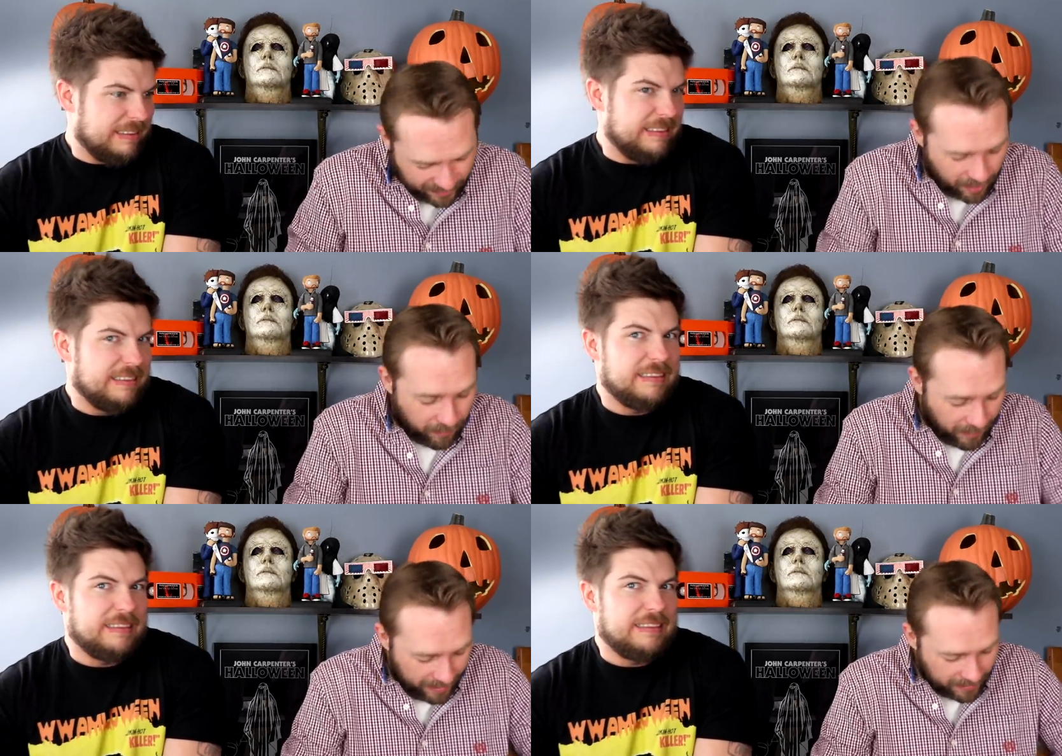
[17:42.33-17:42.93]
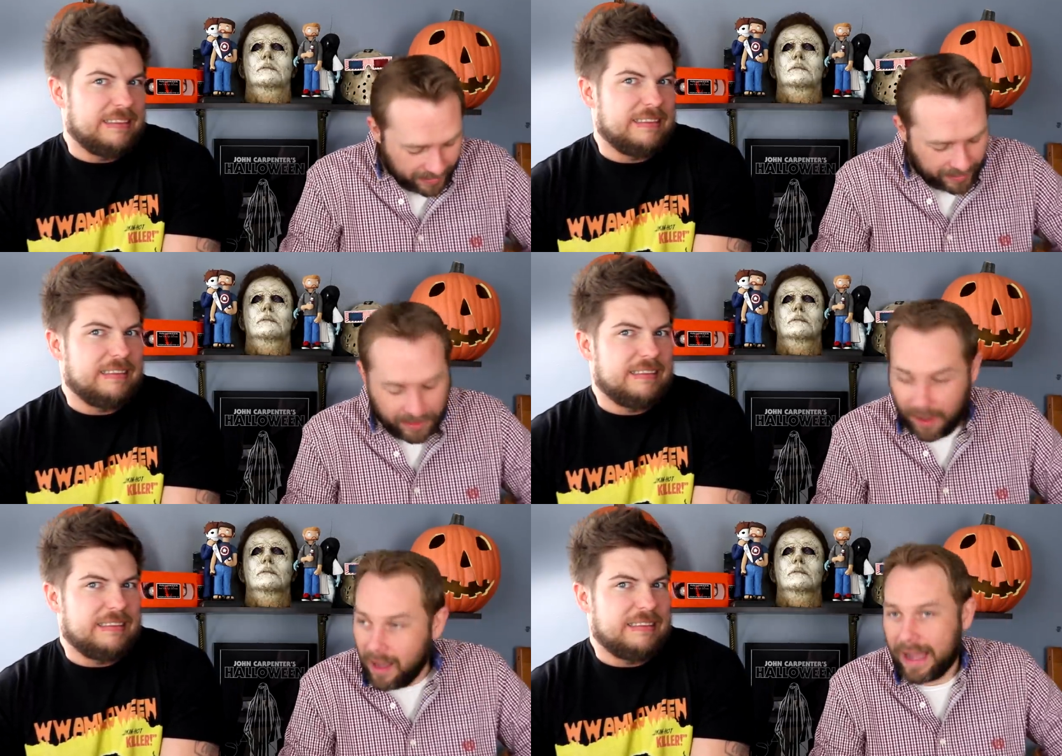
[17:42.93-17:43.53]
Speaker 1: Oh, finally.
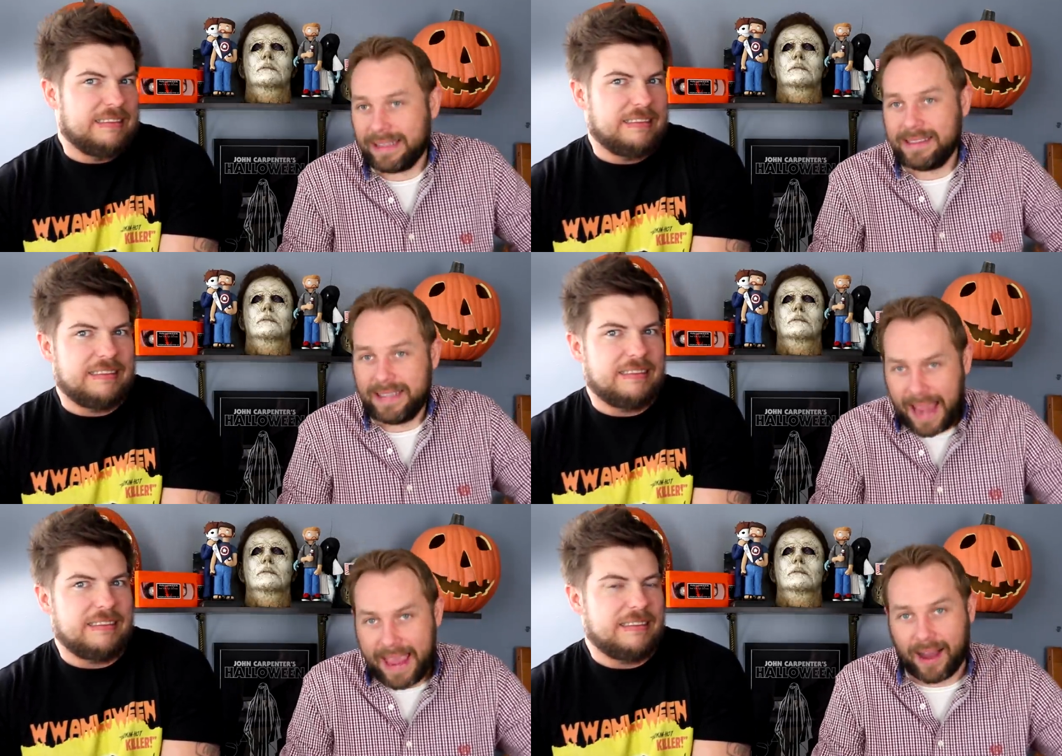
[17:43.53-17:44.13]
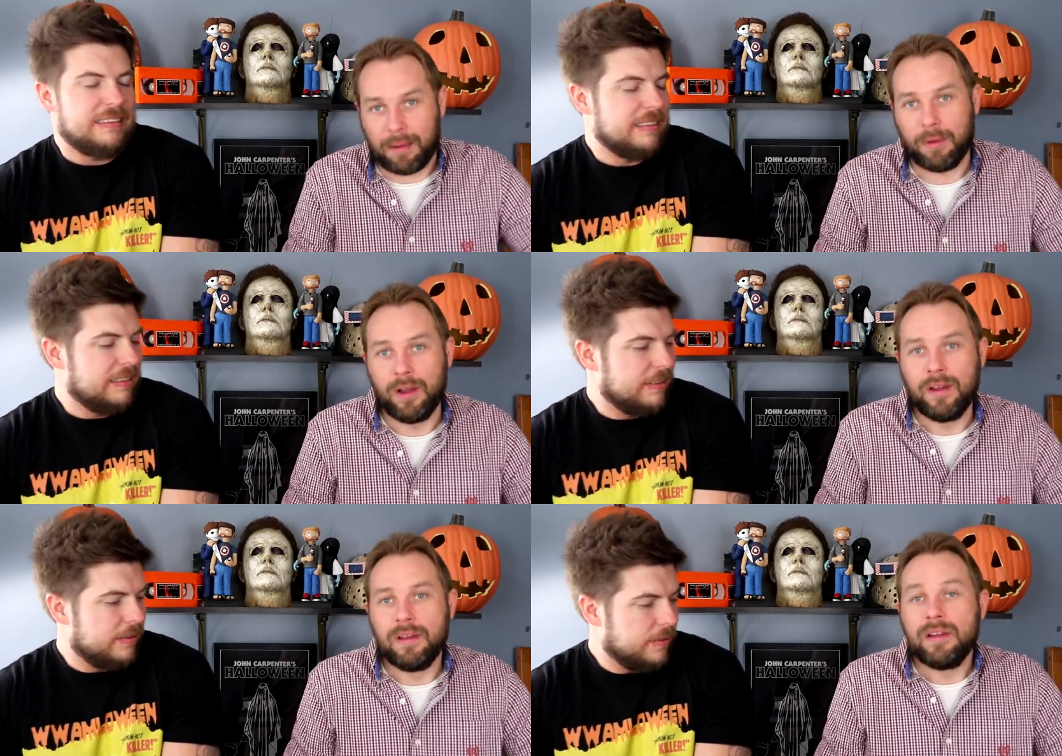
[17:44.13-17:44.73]
God damn.
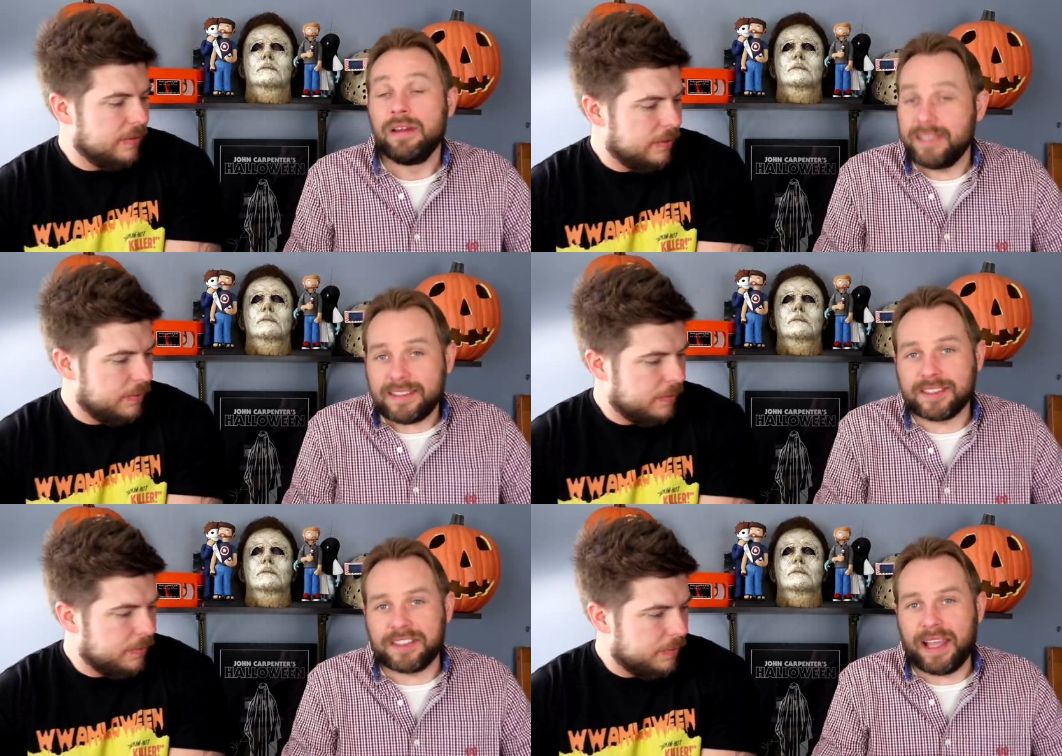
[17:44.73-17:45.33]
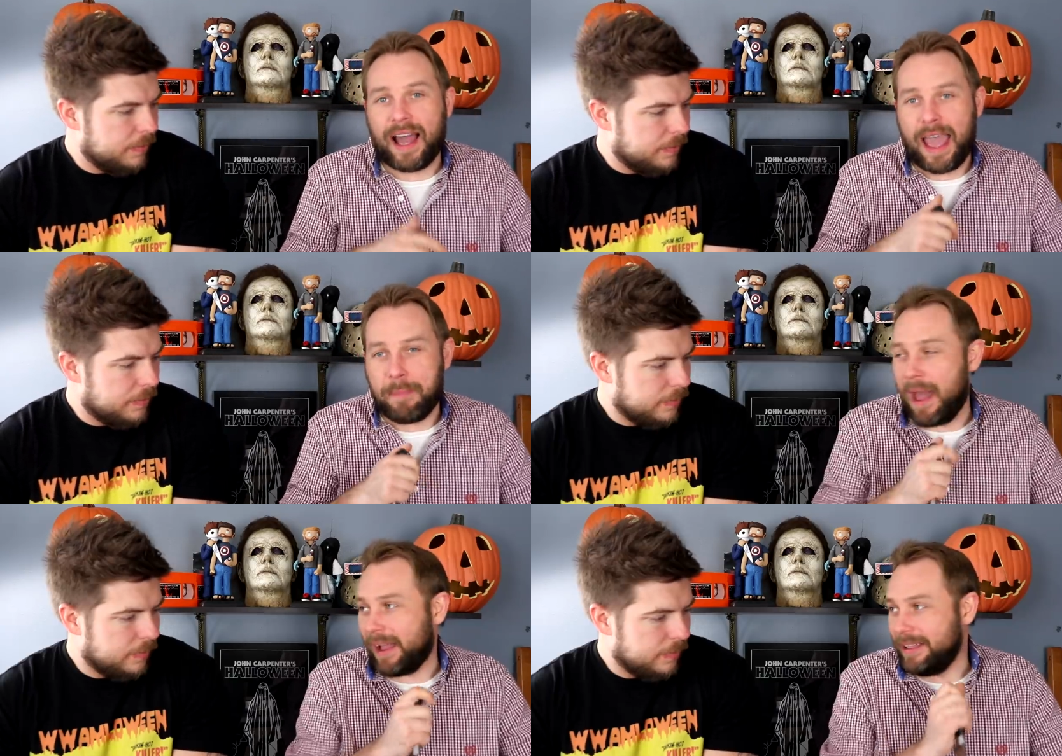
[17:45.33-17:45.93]
Is this a C I A
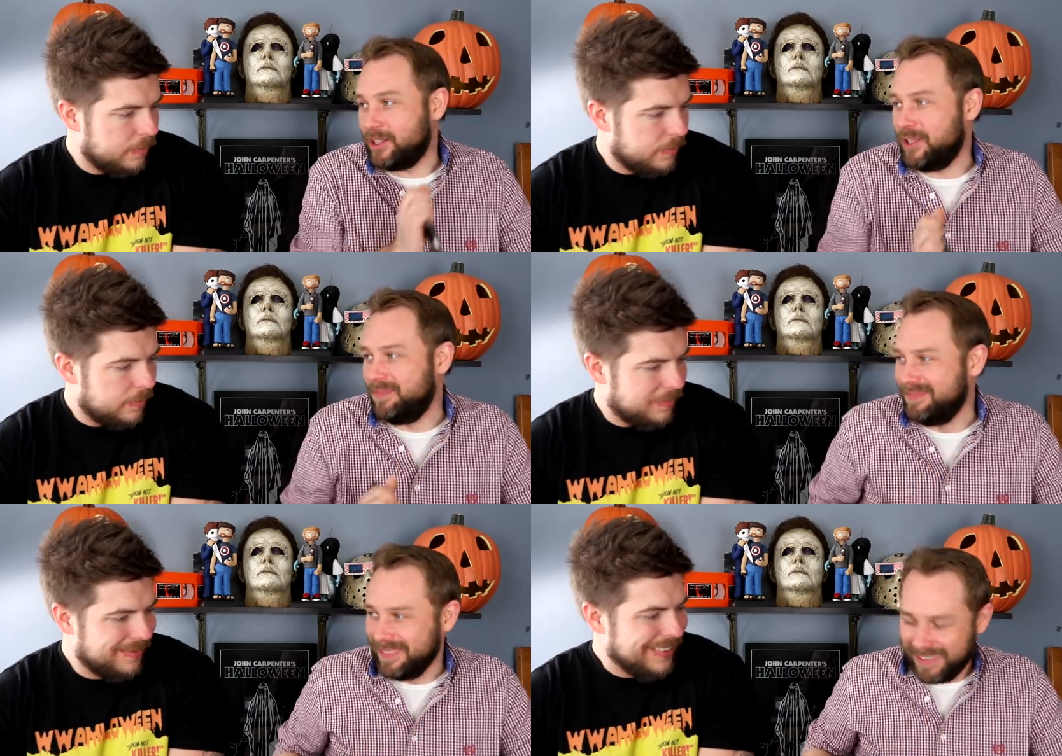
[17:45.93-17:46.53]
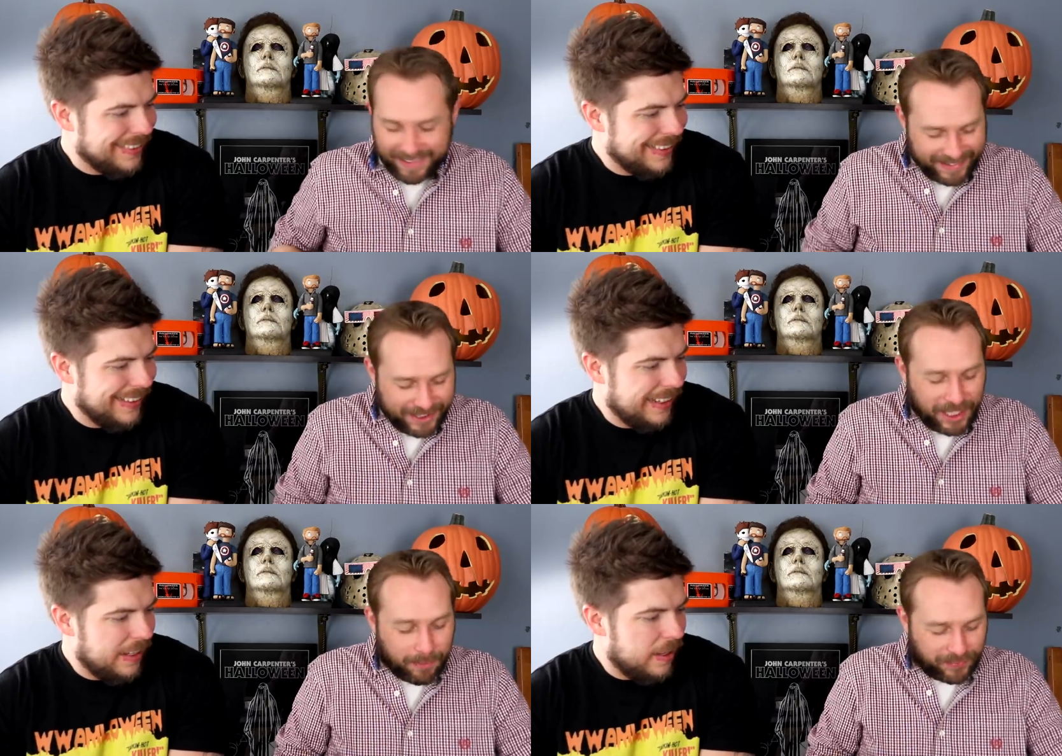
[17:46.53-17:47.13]
package?
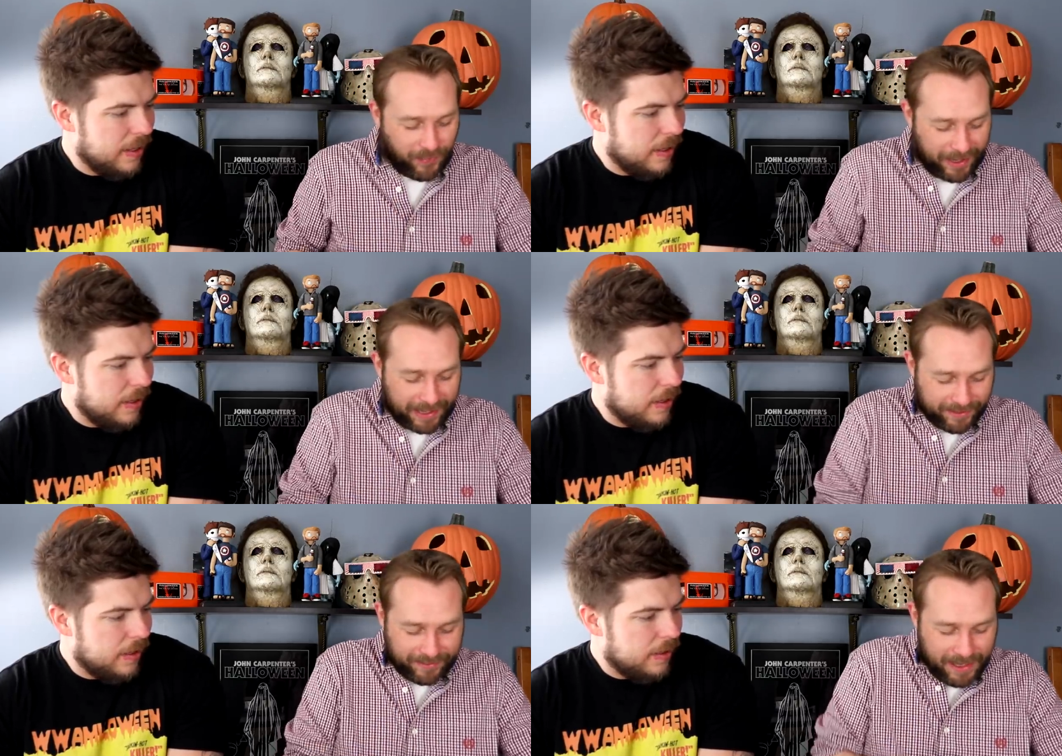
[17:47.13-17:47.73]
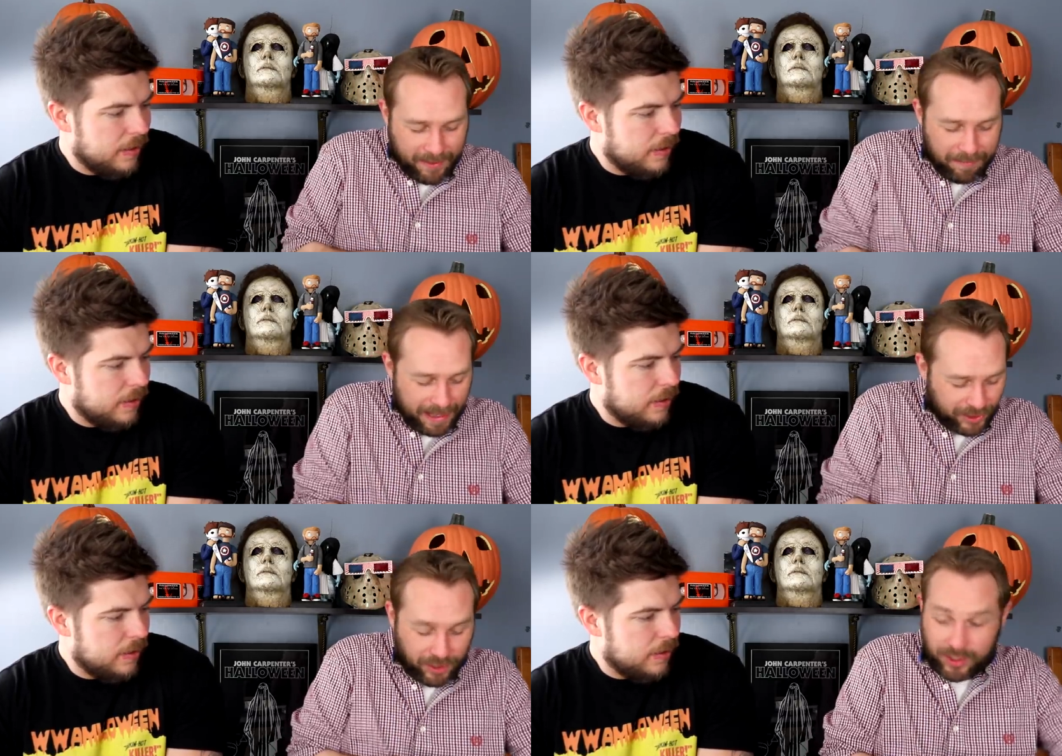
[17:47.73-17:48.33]
This shit was fucking
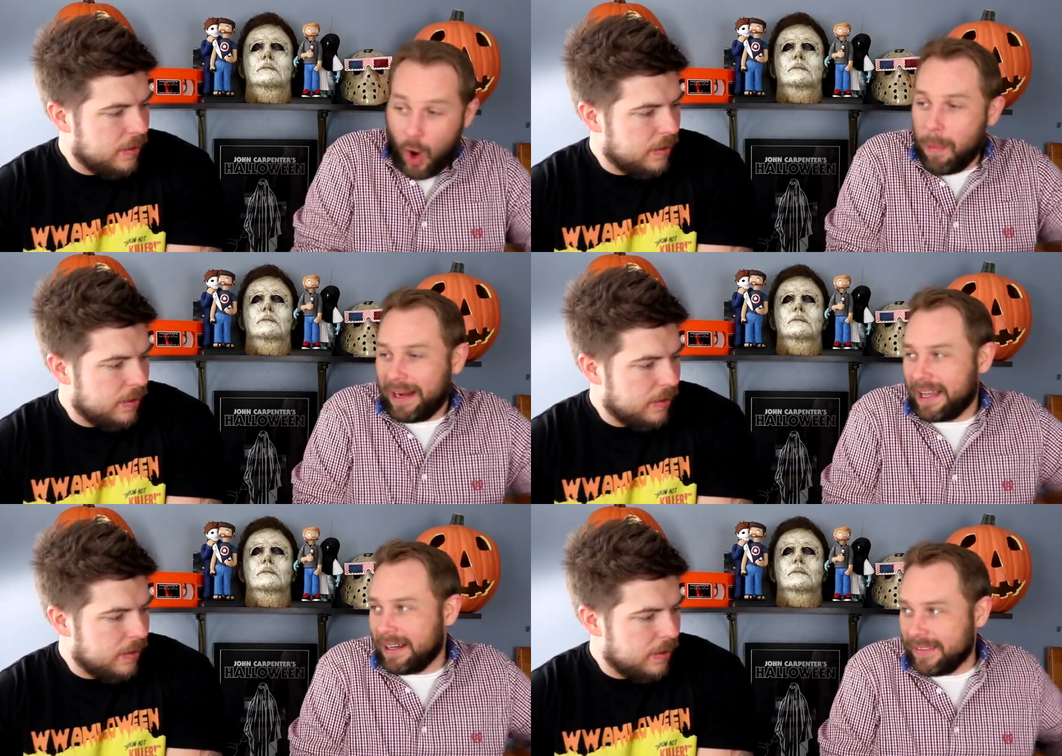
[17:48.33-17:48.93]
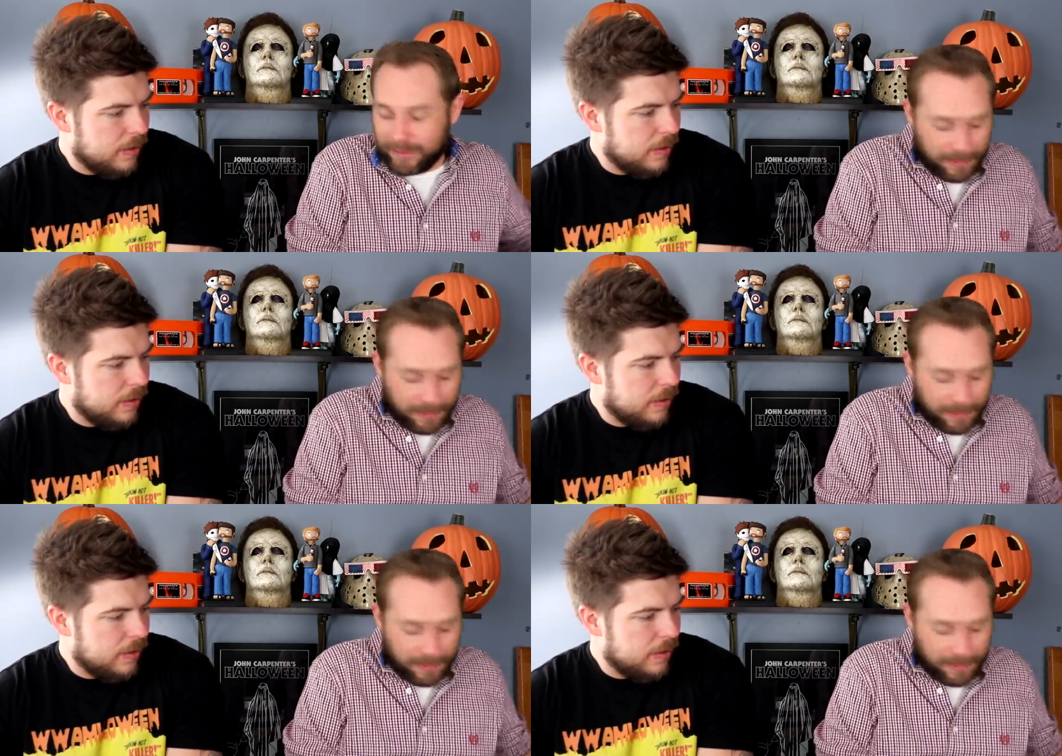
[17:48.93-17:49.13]
made sure nobody got in this